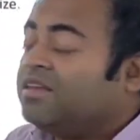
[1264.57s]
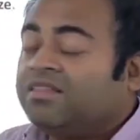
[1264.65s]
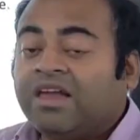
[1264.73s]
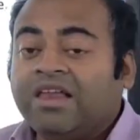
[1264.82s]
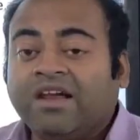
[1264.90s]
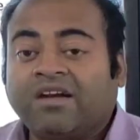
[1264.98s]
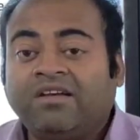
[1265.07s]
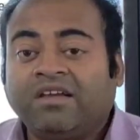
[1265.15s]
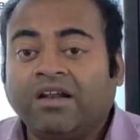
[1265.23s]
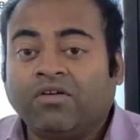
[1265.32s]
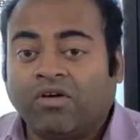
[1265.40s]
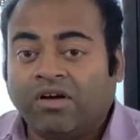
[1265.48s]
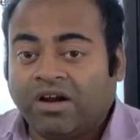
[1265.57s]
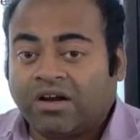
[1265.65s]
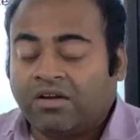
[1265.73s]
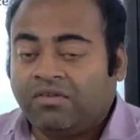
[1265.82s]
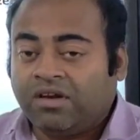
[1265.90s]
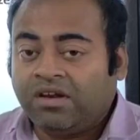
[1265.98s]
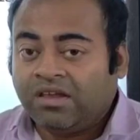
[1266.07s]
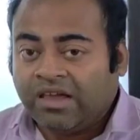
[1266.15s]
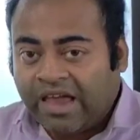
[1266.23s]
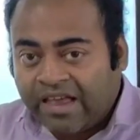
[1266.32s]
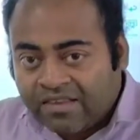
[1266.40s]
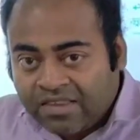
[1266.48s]
in the electrical conductivity
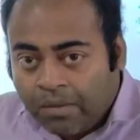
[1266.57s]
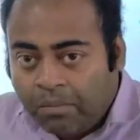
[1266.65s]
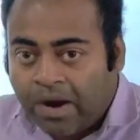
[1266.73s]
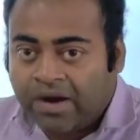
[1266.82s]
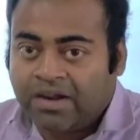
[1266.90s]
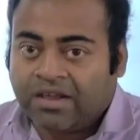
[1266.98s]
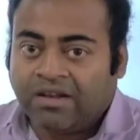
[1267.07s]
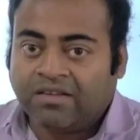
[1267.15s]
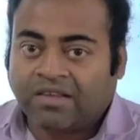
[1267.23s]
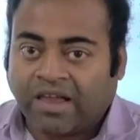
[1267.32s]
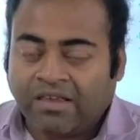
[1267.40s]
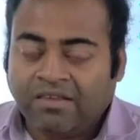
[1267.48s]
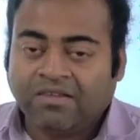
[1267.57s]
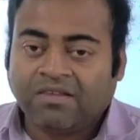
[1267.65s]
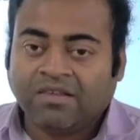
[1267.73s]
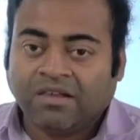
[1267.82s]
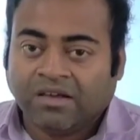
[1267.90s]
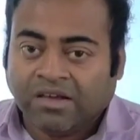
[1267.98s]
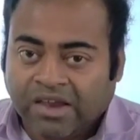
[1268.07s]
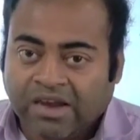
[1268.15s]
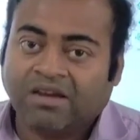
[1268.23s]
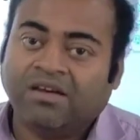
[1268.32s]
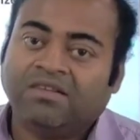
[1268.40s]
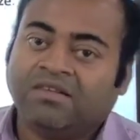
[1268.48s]
as the particle size
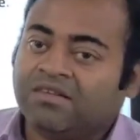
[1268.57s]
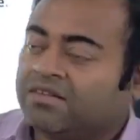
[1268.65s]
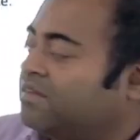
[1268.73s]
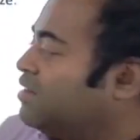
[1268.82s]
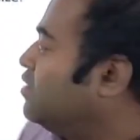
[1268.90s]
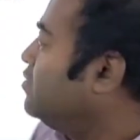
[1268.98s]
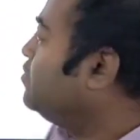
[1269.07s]
increases.